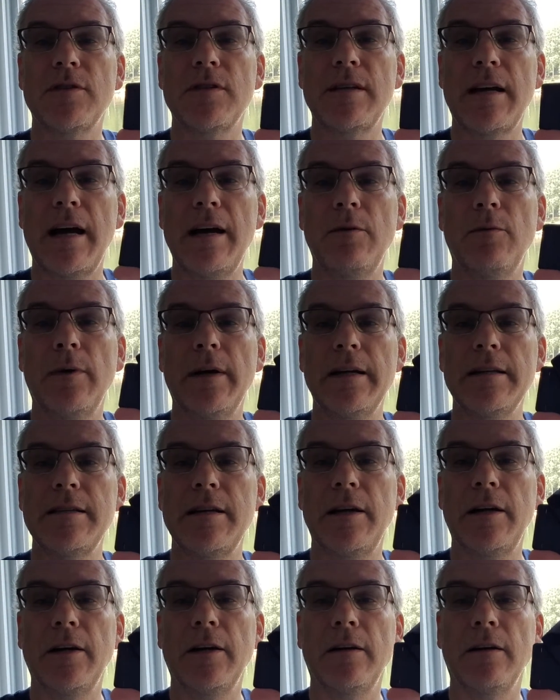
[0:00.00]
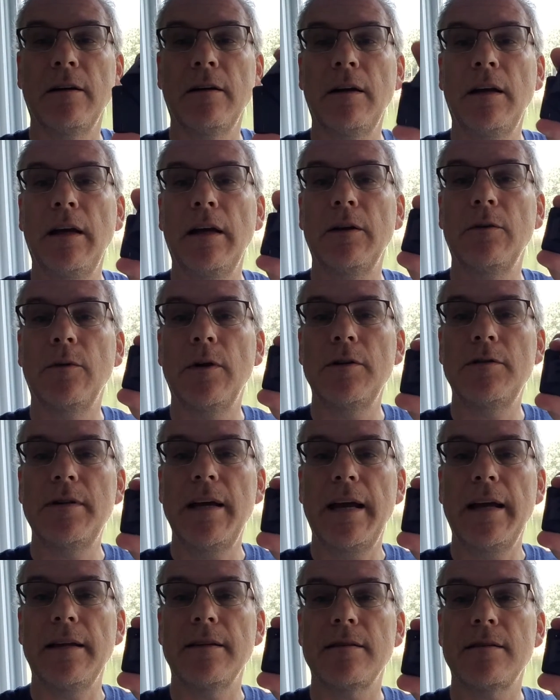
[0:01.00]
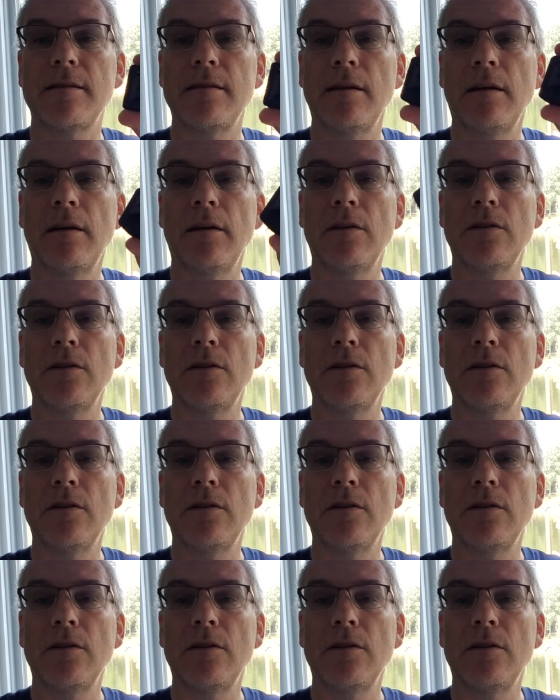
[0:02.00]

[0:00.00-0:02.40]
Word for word: sideways here and rotates,